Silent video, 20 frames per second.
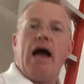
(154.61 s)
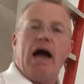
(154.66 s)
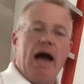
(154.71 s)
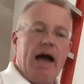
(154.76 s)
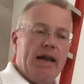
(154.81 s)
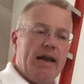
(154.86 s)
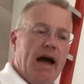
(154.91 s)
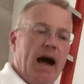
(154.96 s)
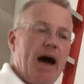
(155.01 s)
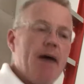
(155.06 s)

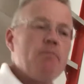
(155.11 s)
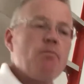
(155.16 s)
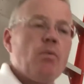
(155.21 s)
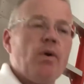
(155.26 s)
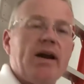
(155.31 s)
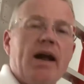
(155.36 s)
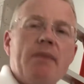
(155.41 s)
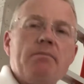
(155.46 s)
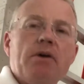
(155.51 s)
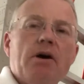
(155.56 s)
And
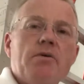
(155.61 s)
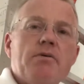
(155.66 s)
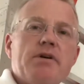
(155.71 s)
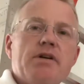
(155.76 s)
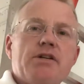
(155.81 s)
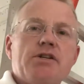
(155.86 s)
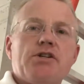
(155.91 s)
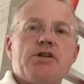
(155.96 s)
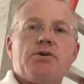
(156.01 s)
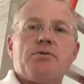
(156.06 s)
what I'm
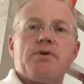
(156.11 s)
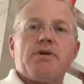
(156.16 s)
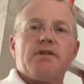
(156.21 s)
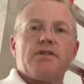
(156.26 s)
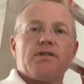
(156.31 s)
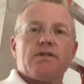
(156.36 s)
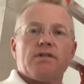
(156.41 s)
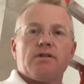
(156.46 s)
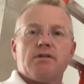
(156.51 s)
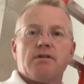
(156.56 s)
going to do
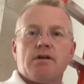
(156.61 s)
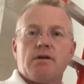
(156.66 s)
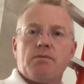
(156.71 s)
is,